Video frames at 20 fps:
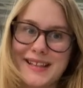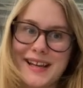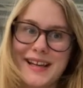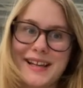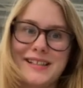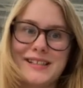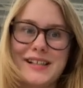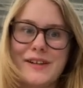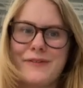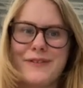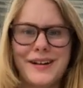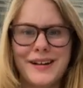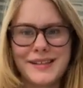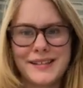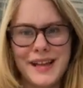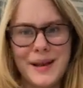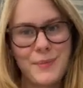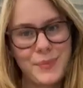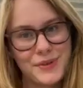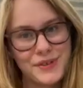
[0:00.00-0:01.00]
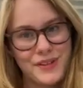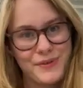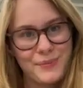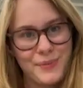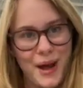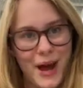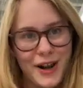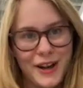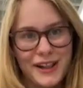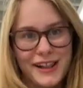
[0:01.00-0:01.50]
and different examples of
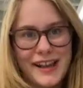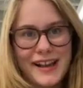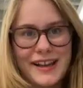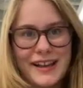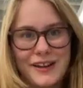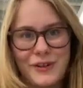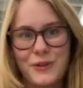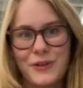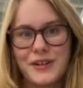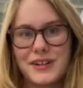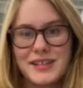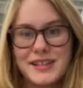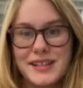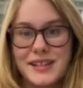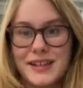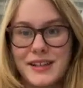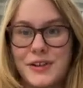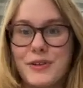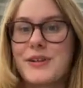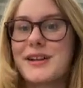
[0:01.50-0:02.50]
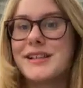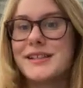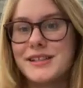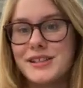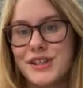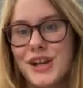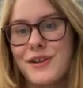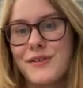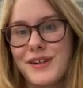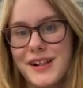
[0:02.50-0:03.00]
modeling in order to increase
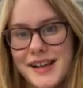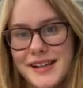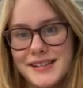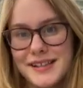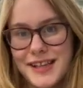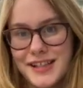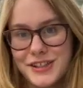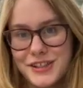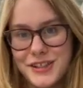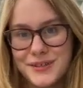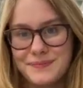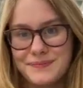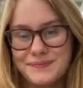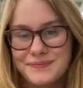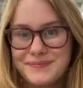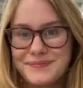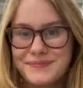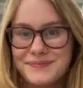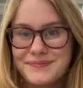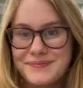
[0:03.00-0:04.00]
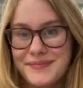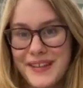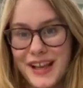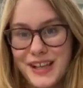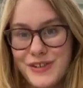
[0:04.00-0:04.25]
generalization. Thanks